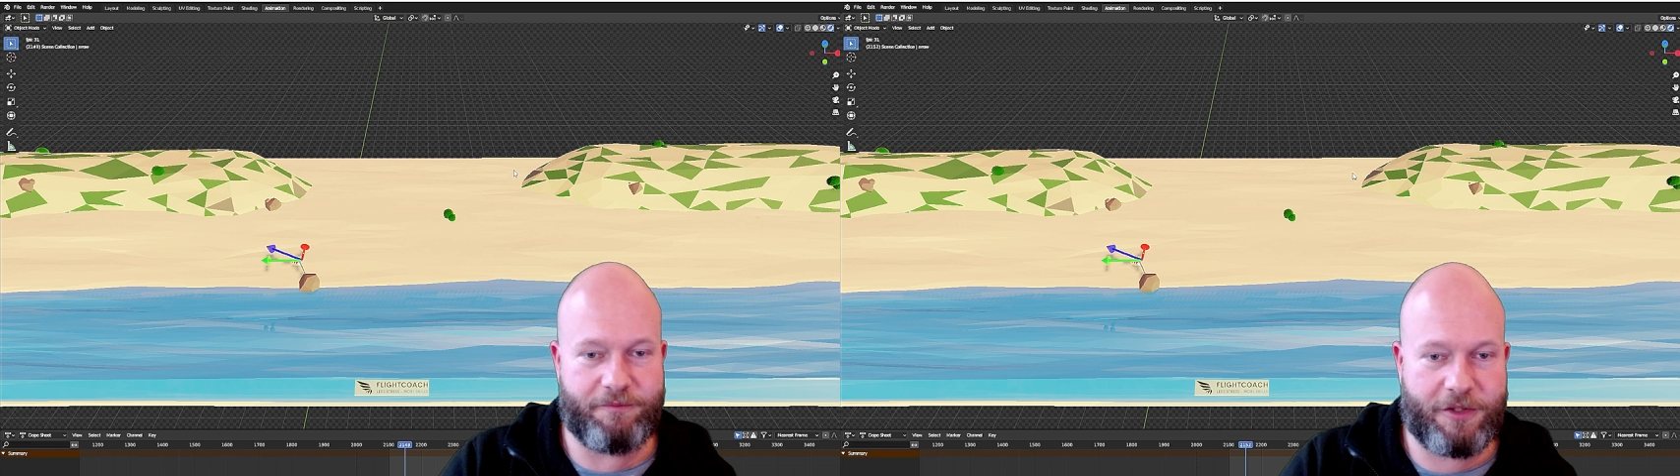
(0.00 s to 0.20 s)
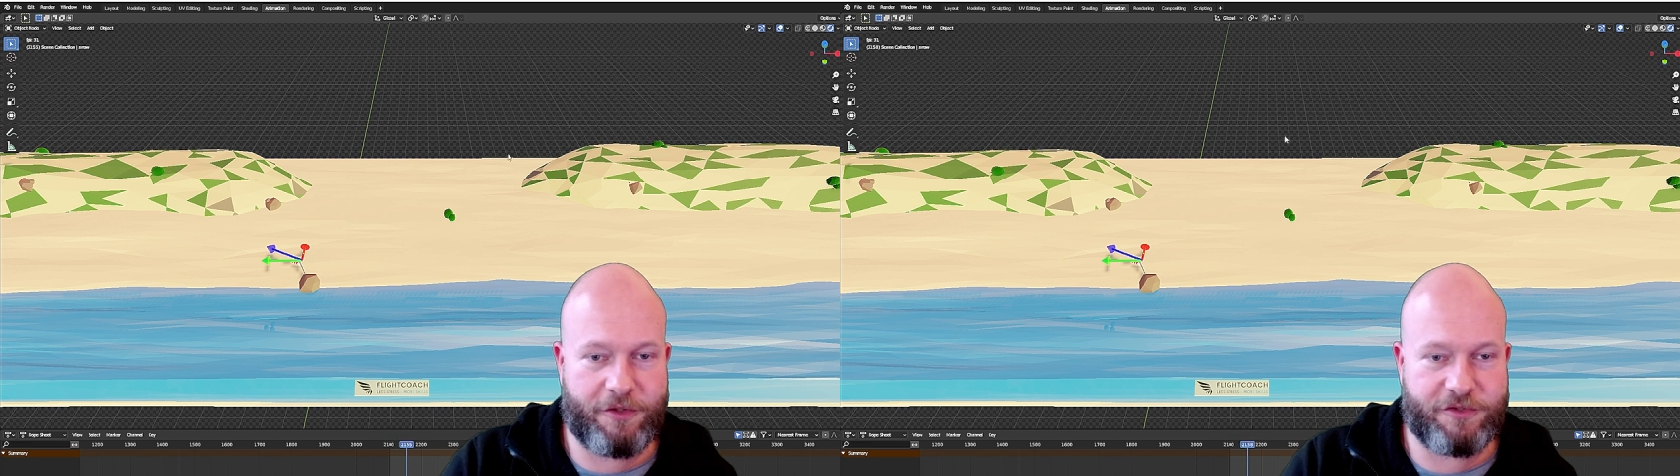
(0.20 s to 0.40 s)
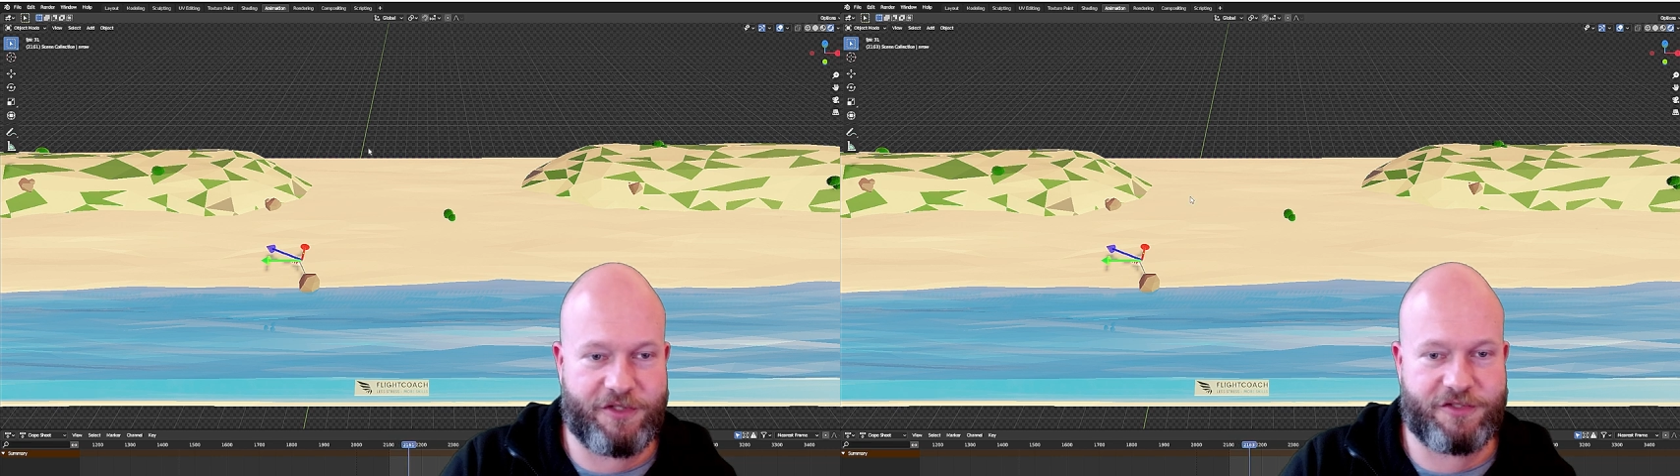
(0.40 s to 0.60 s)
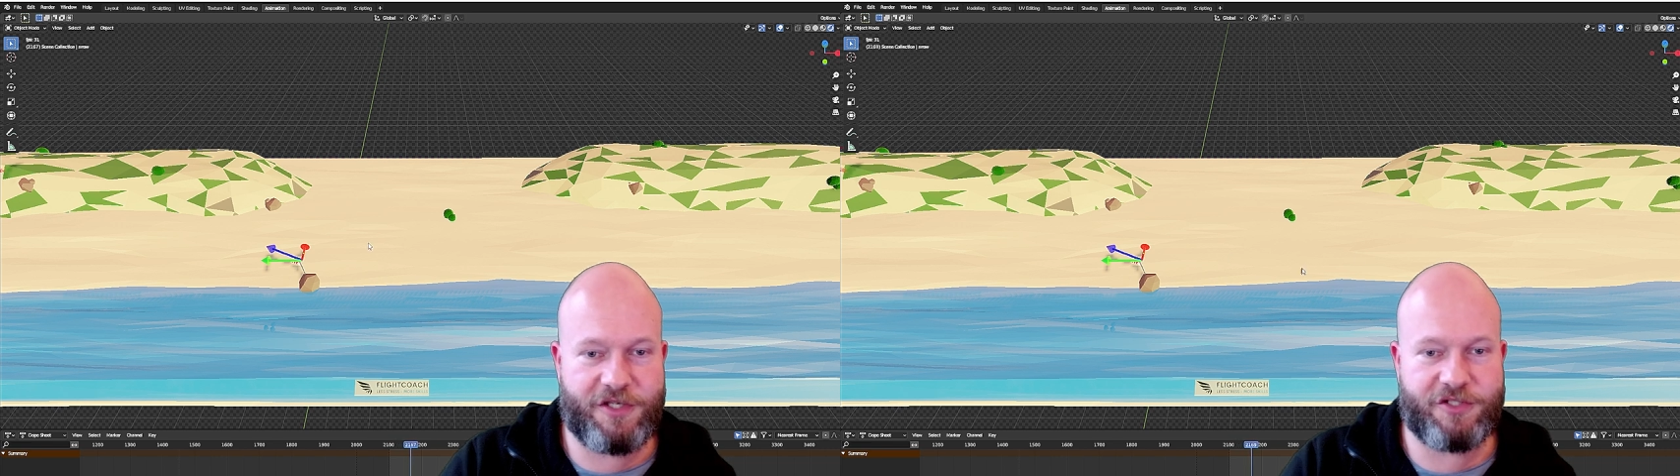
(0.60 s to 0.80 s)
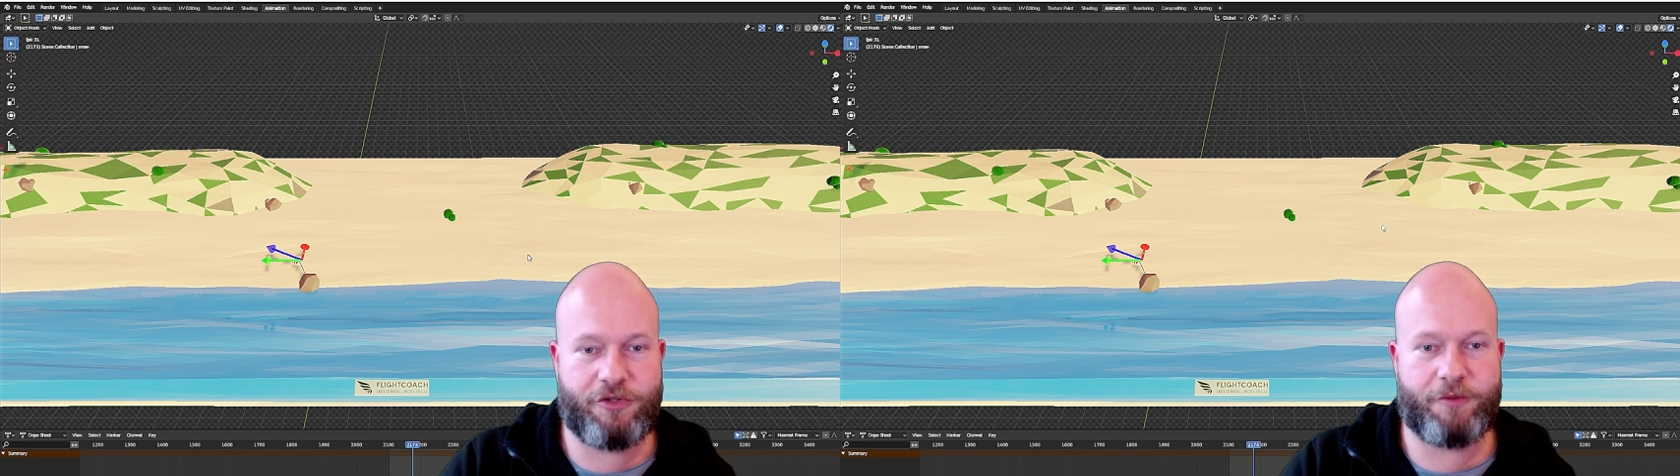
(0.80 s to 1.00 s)
because this
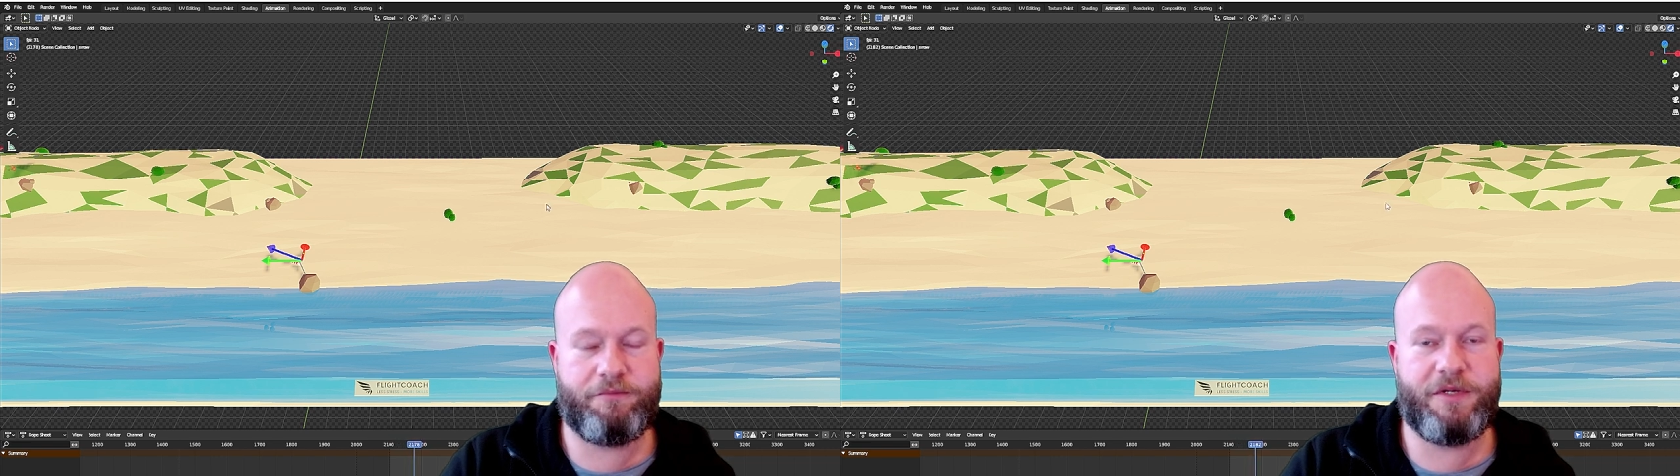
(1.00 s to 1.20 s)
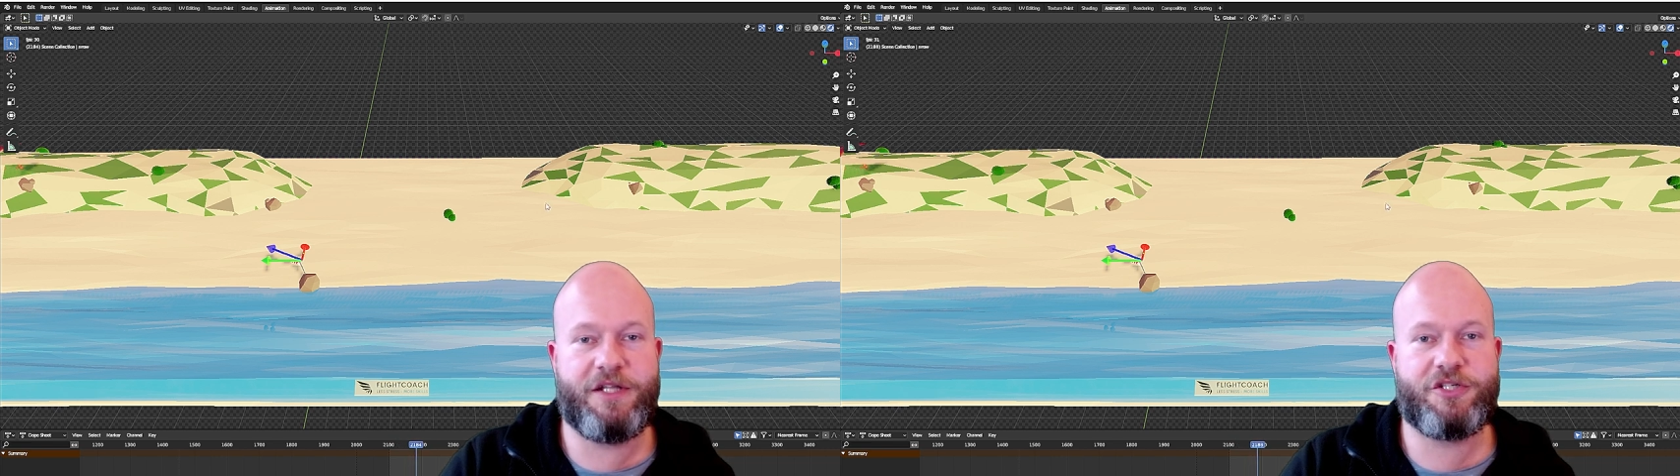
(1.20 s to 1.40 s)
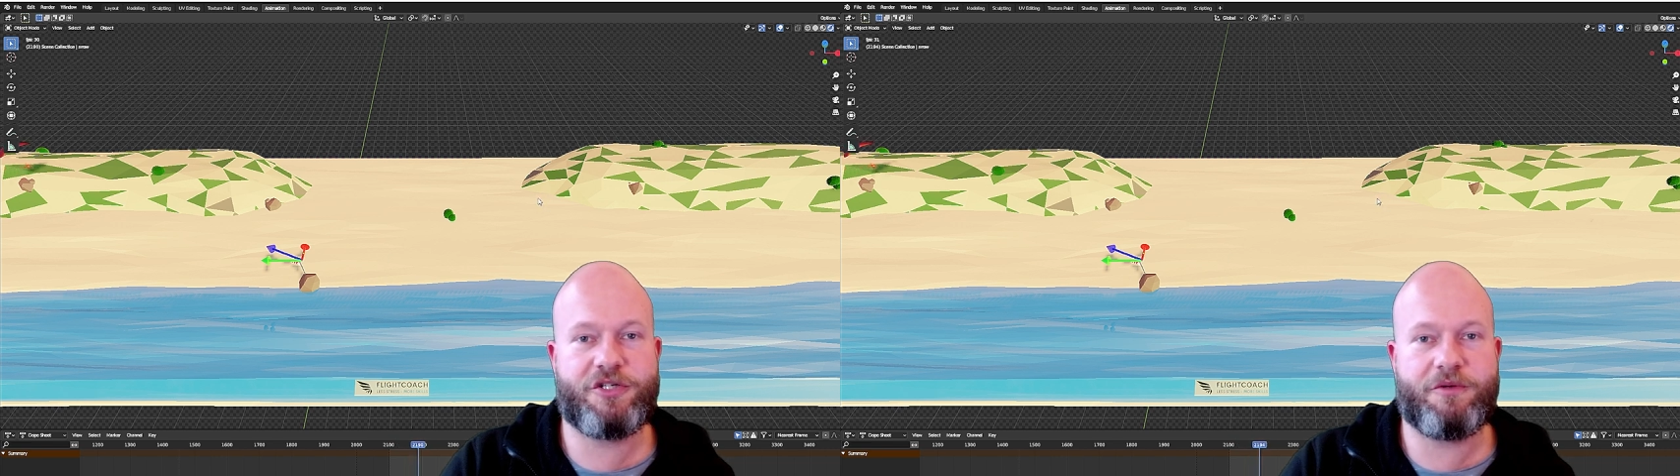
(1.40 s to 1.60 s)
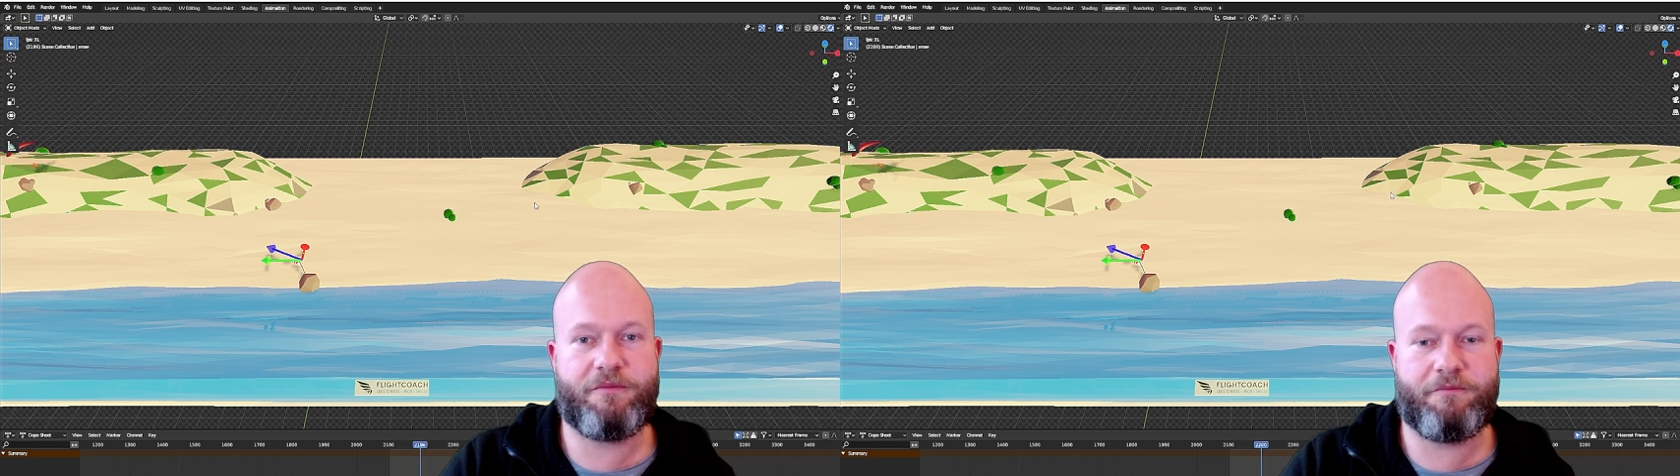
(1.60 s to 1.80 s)
is not beach,